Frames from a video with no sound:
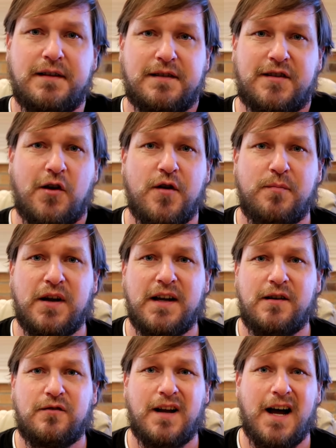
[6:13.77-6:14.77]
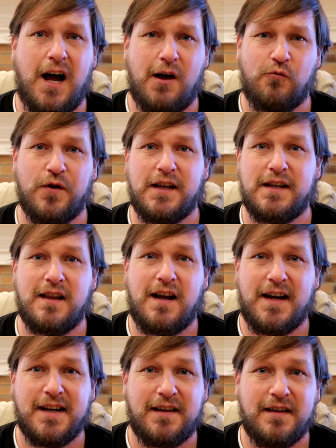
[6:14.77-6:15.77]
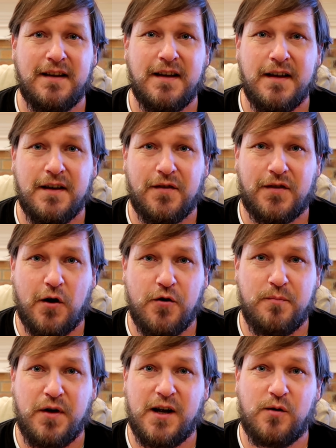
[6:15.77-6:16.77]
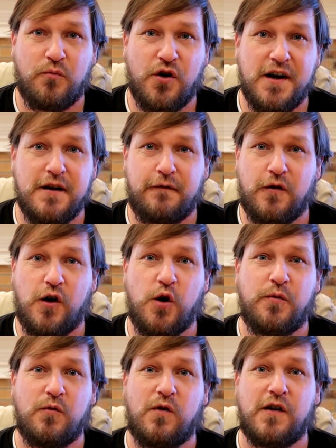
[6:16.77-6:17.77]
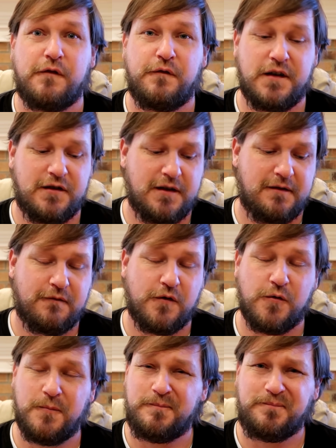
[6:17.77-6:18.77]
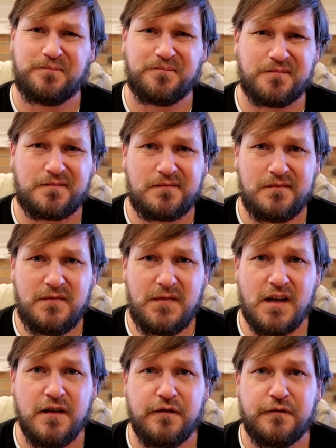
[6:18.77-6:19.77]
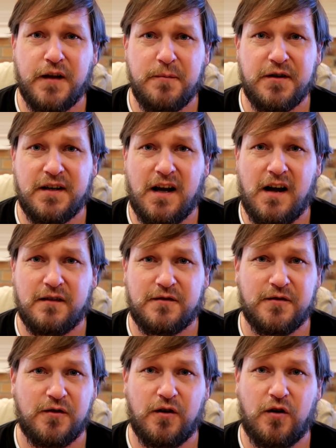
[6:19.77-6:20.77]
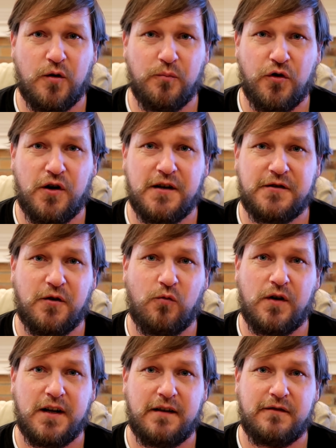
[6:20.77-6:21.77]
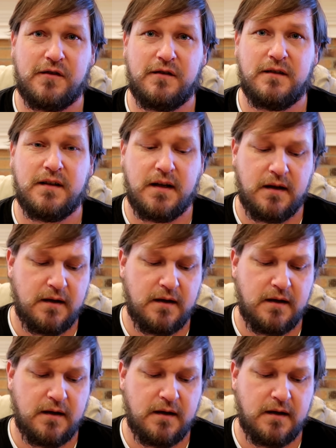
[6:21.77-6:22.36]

30 pound. I really like 30-pound braid for open water fishing, for flipping docks or brush or whatever.